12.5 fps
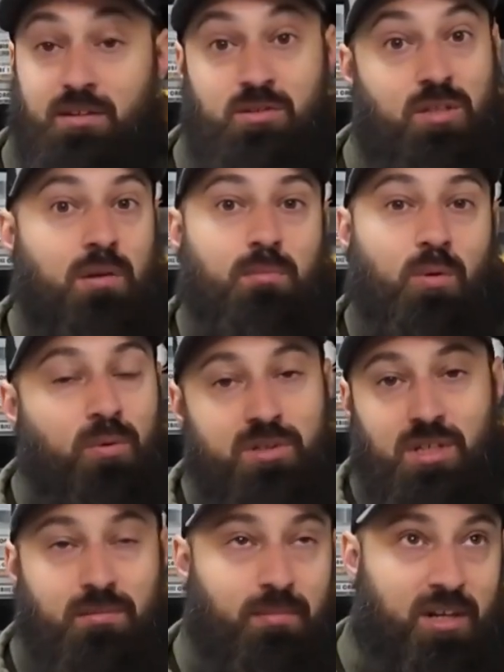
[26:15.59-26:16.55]
Someone
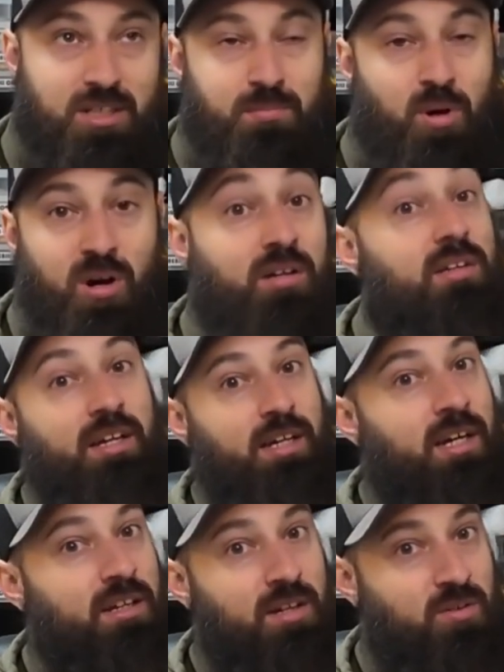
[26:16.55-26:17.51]
was in my spot.
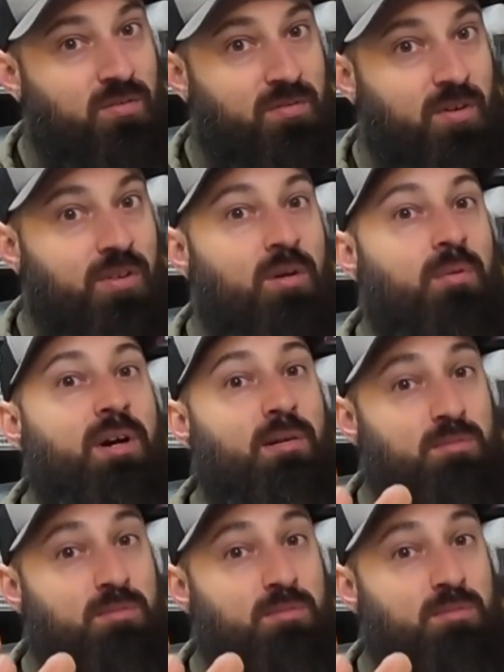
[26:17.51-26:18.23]
Again, I don't feel that way.